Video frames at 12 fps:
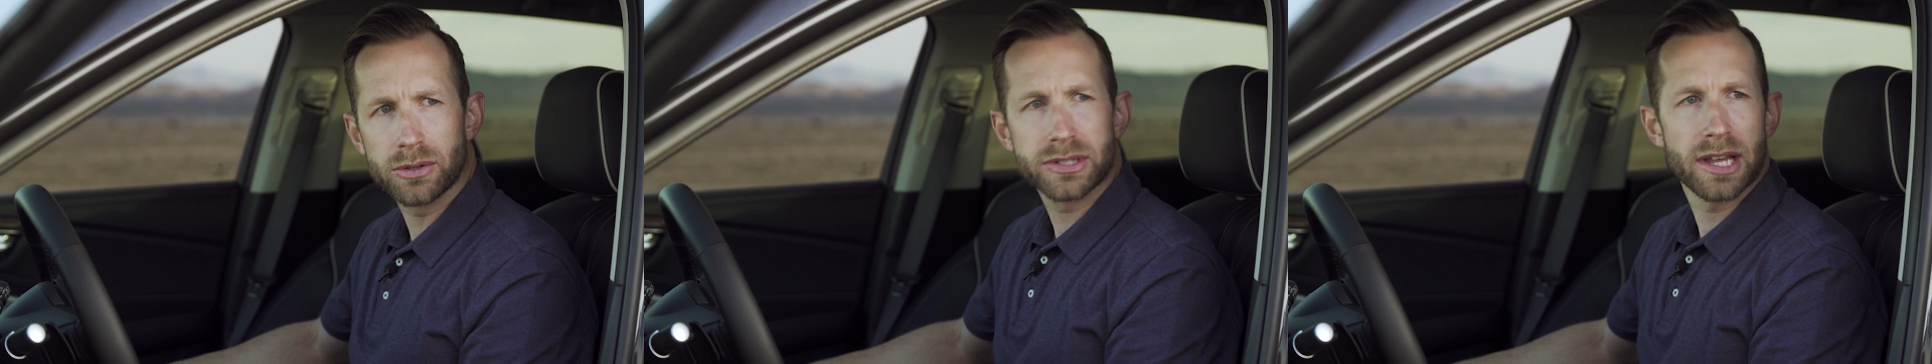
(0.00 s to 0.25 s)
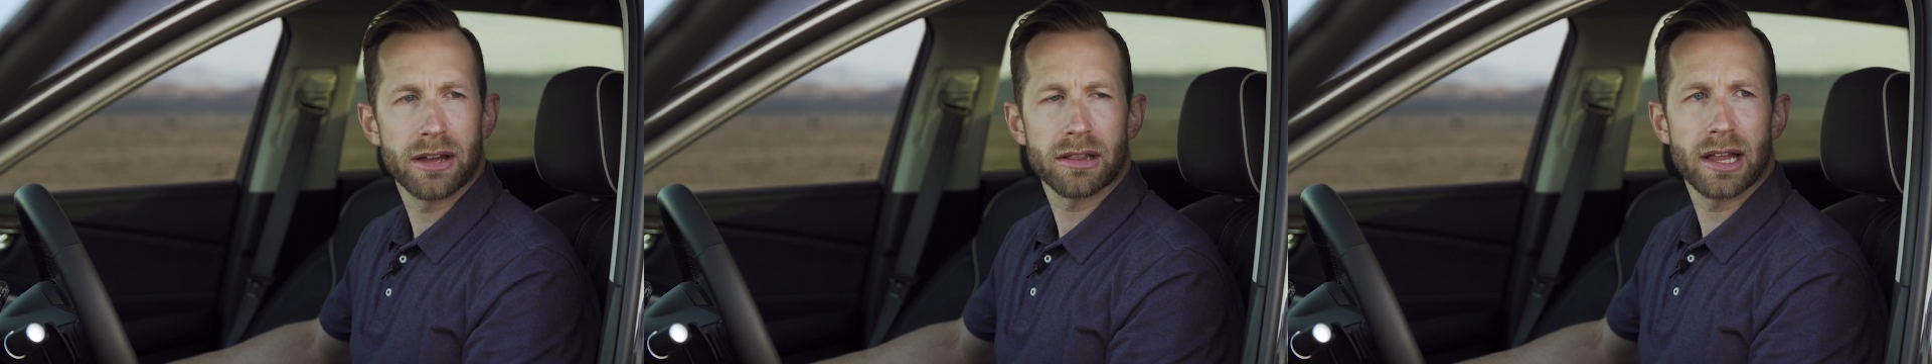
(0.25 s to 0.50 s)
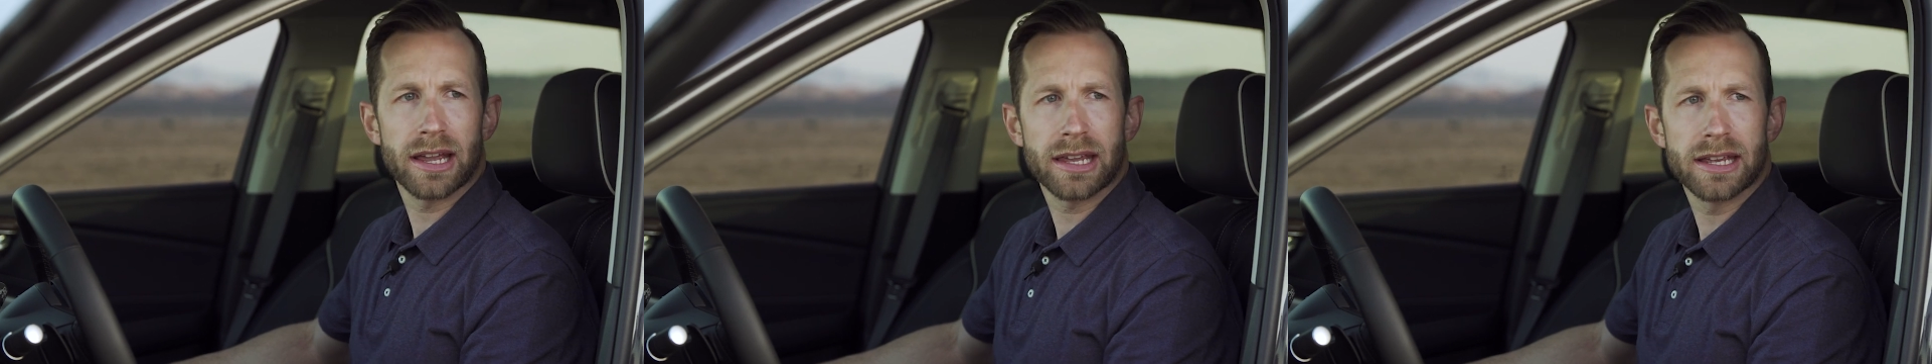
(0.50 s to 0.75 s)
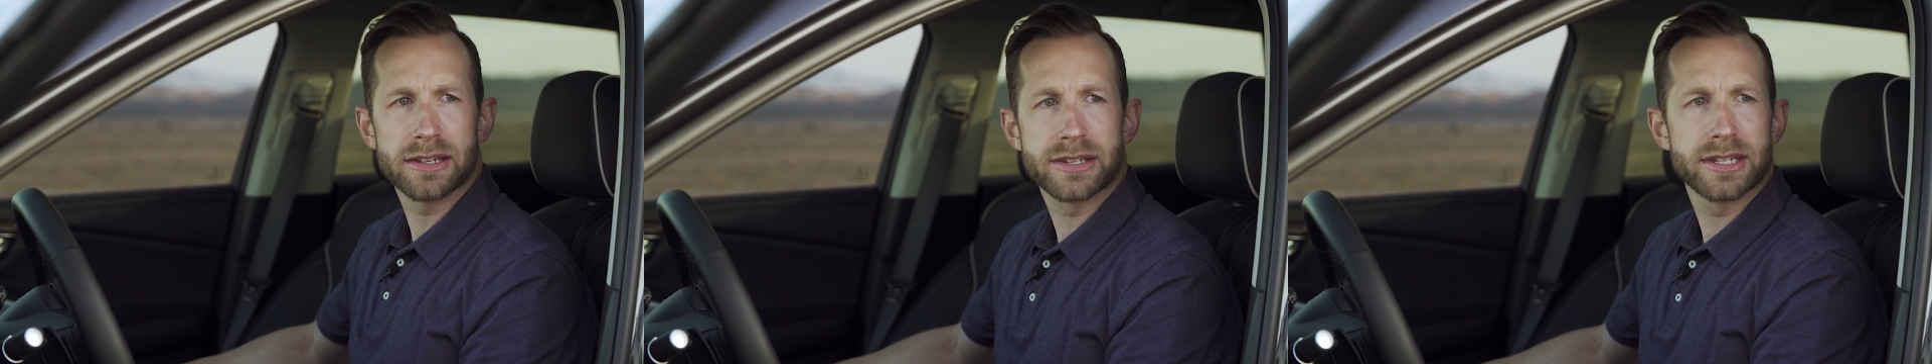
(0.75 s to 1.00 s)
sound like
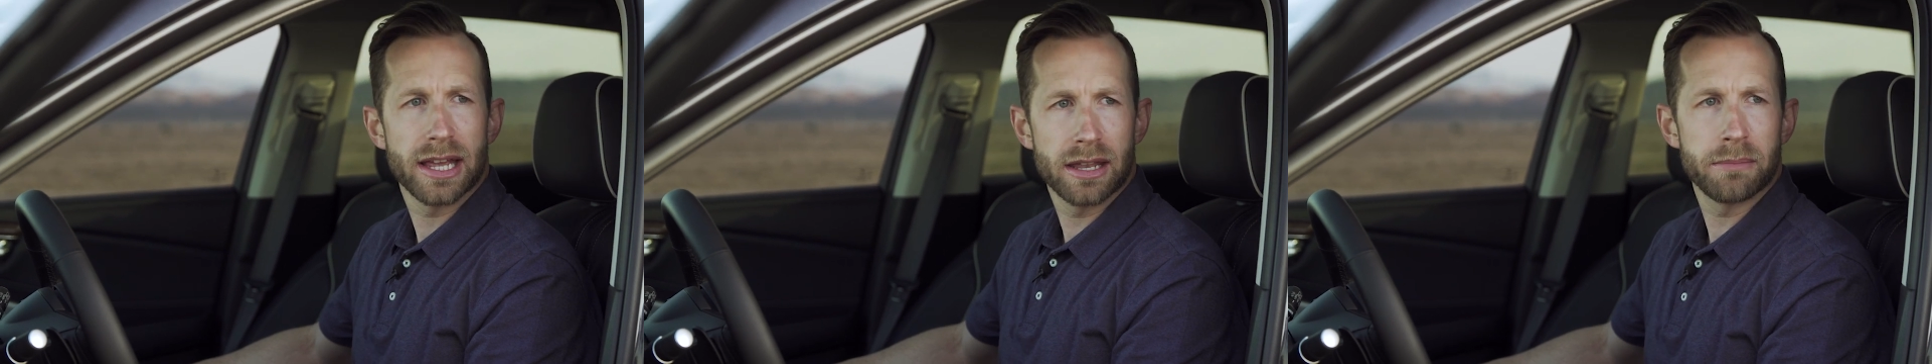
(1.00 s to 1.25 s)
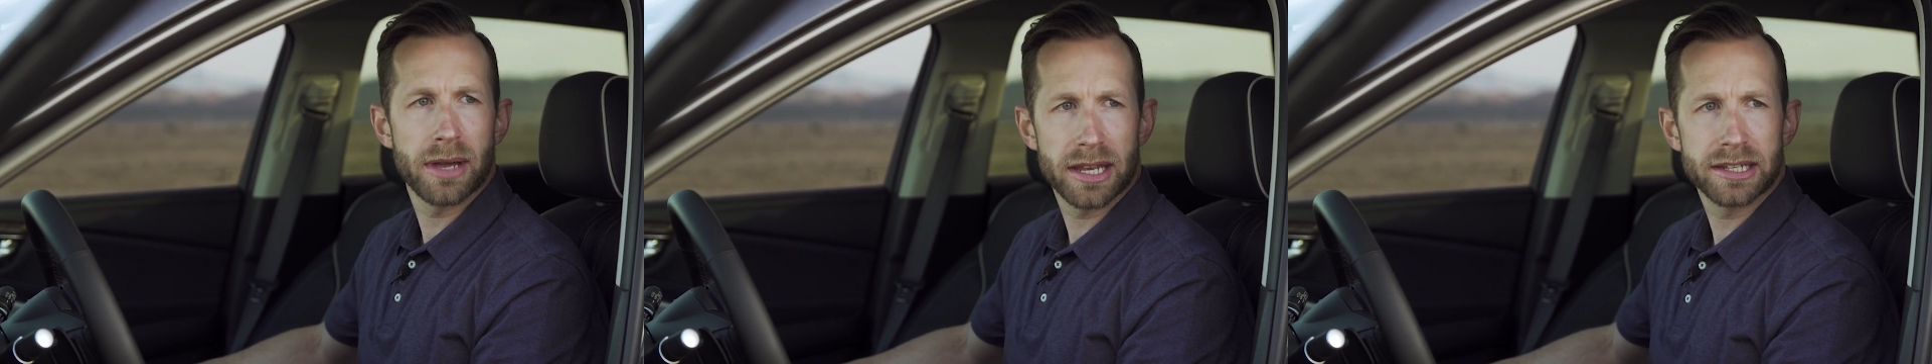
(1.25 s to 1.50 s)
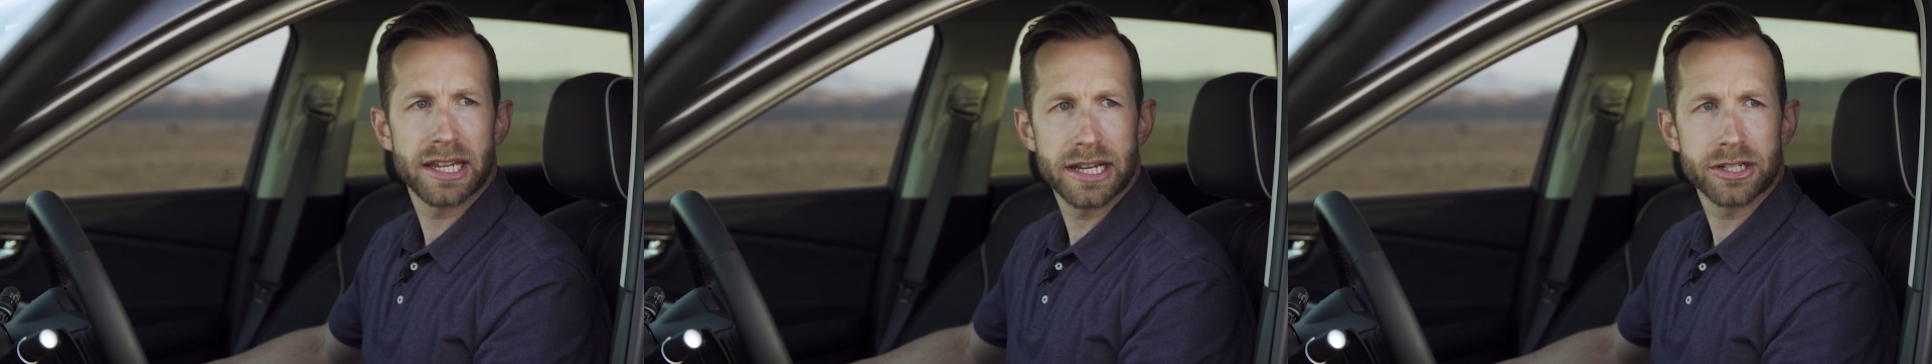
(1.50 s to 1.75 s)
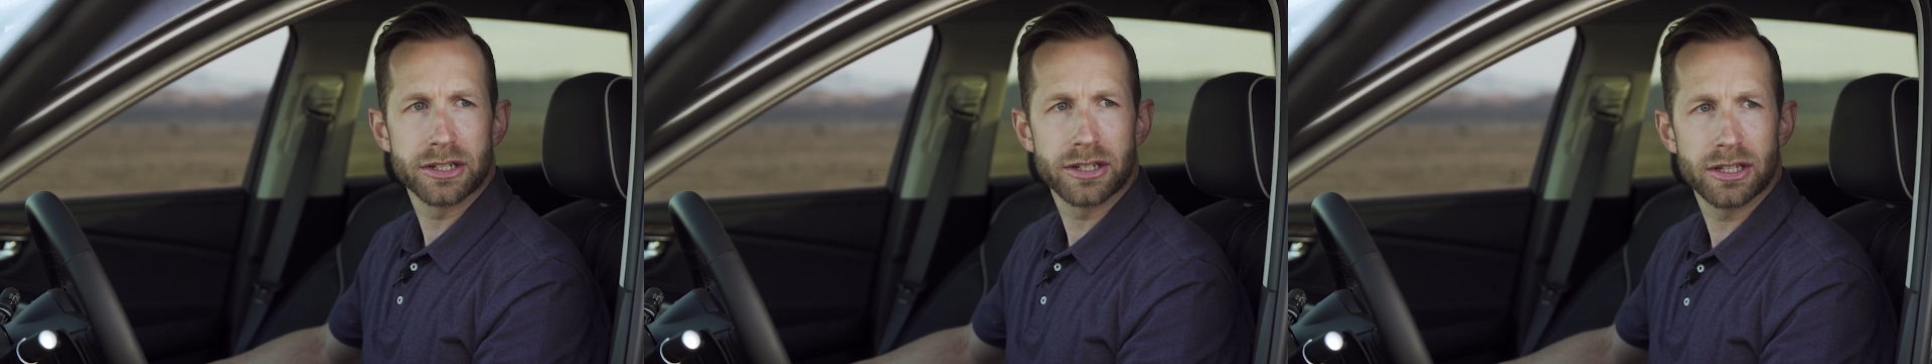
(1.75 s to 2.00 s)
a Zen
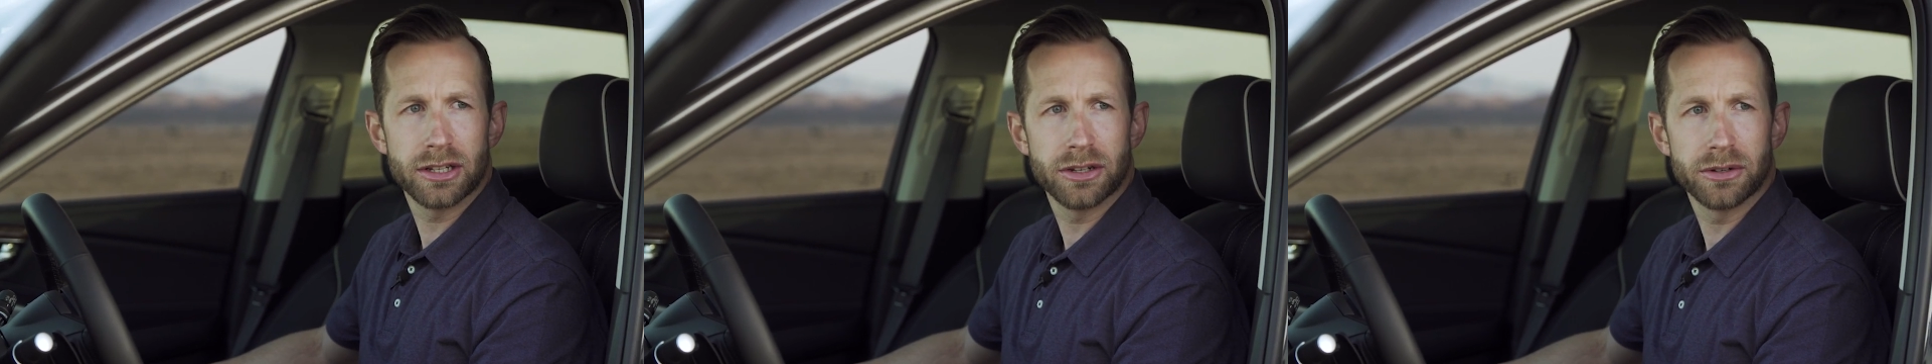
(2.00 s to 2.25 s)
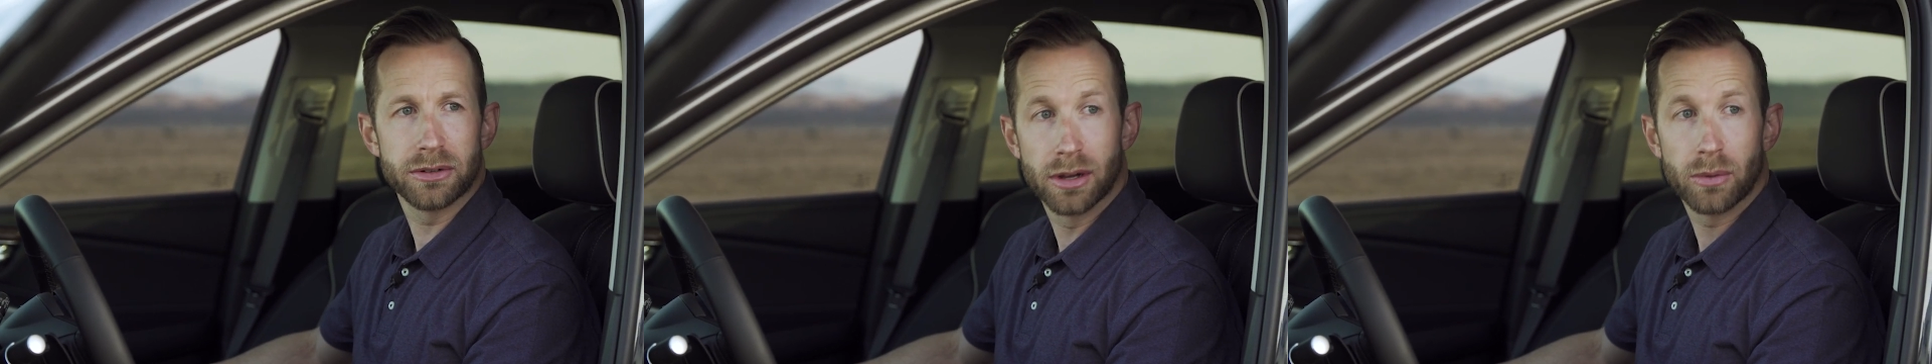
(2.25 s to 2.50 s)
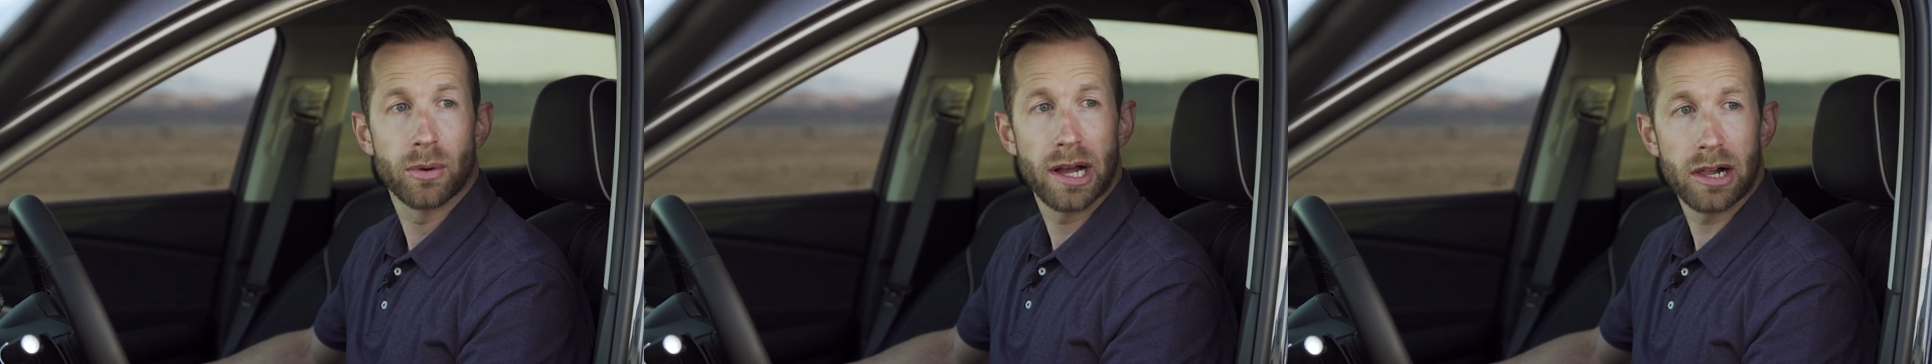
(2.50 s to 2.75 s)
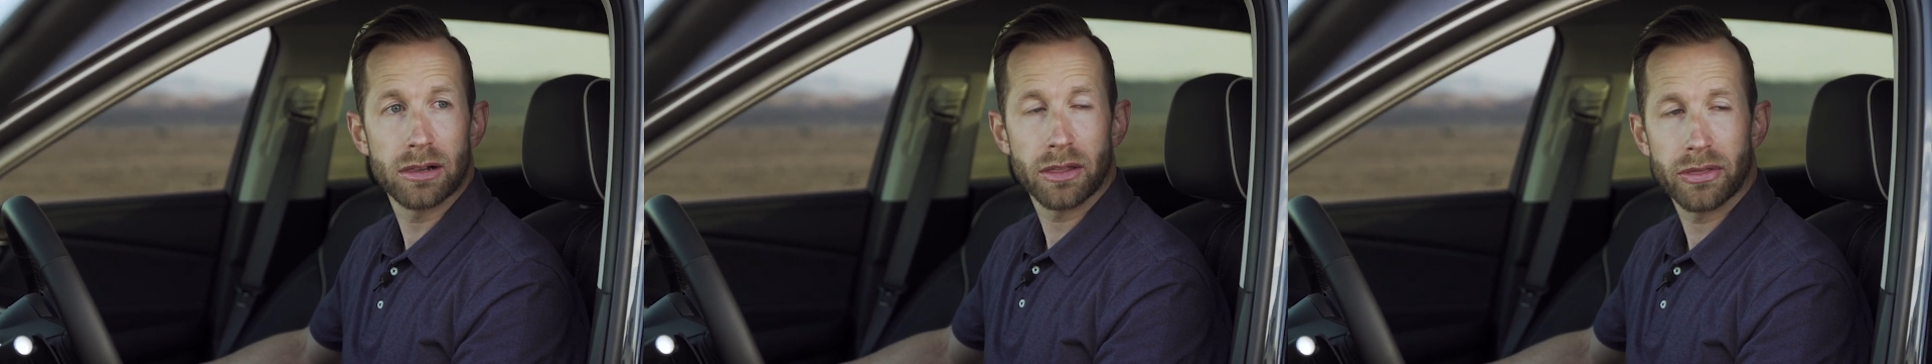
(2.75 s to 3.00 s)
meditation to you,
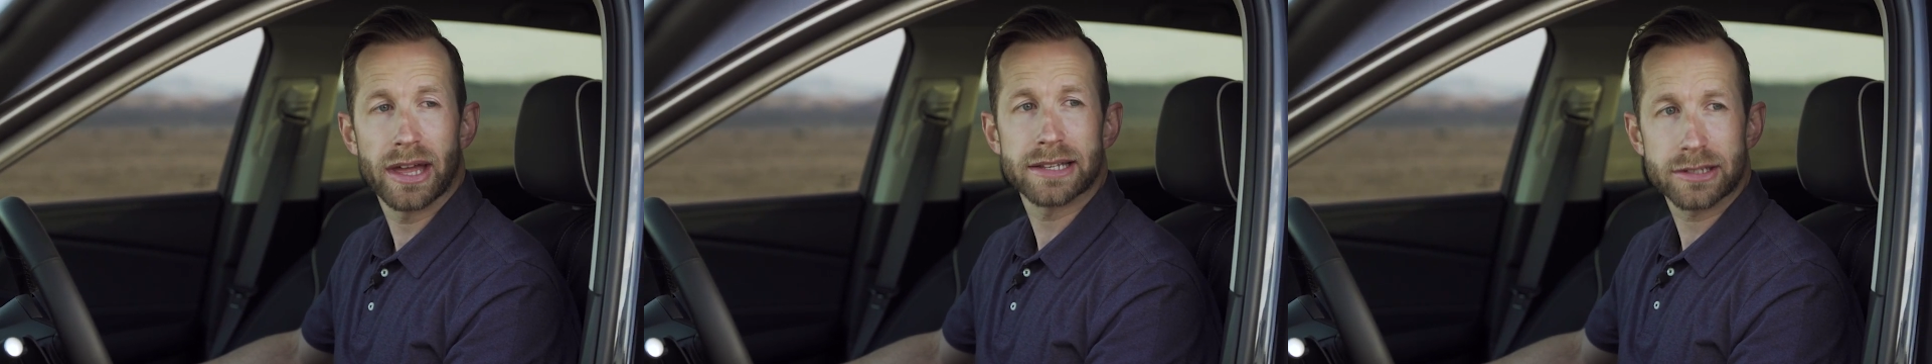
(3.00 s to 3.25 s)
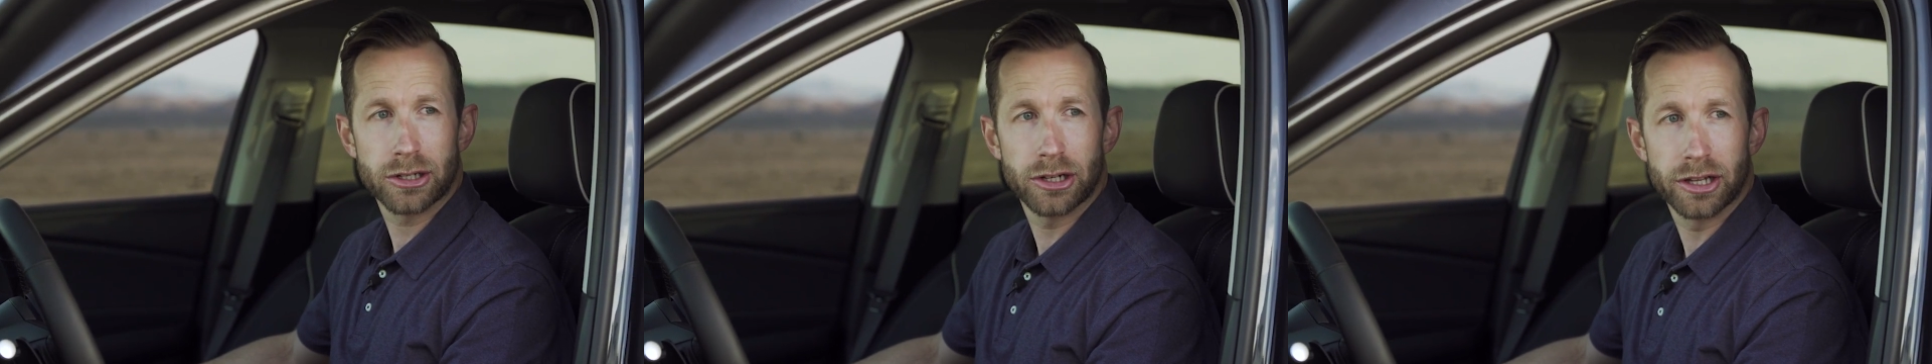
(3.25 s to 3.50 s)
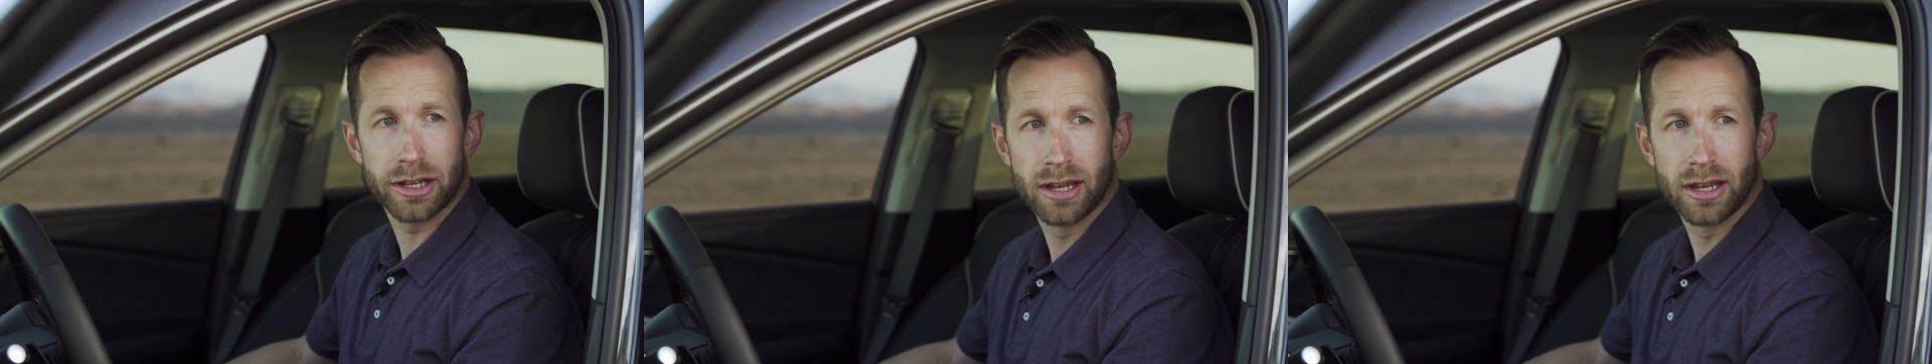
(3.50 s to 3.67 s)
well, that's good,